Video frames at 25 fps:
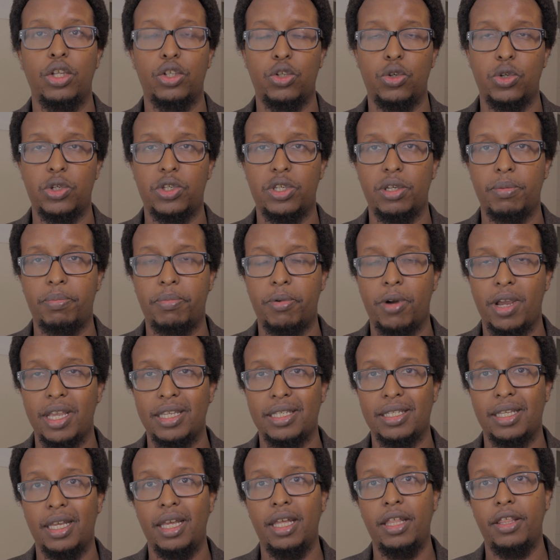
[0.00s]
to
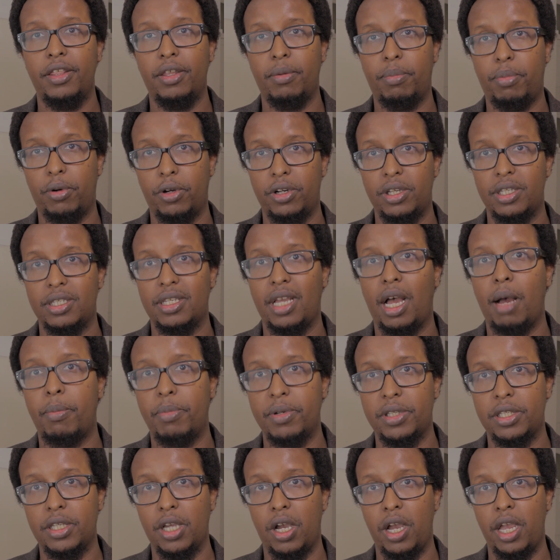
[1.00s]
suppress the body's
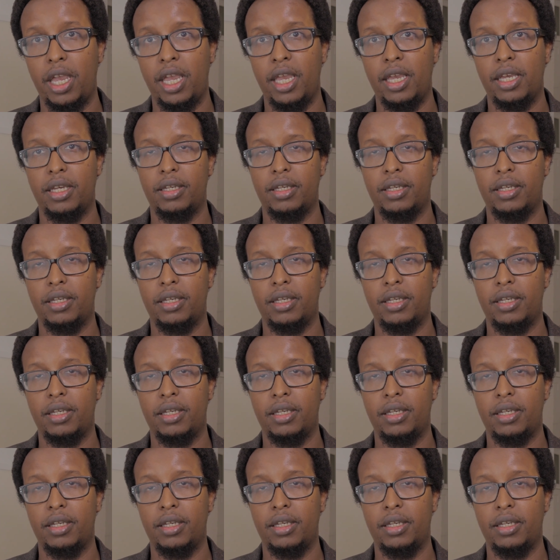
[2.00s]
appetite.